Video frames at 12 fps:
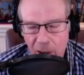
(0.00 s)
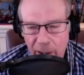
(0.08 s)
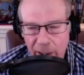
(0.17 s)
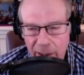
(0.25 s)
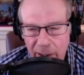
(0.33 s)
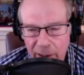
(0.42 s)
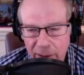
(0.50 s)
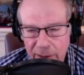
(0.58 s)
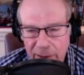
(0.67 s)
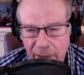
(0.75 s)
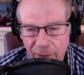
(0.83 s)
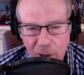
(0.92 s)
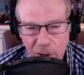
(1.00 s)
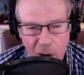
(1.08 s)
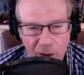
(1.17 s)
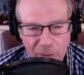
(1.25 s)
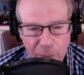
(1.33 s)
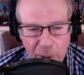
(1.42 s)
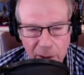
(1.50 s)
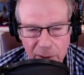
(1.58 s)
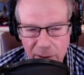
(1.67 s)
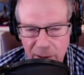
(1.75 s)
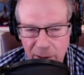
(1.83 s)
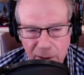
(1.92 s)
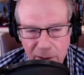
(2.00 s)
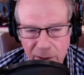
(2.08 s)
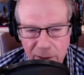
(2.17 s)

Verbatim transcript: and David Kaufman, uh,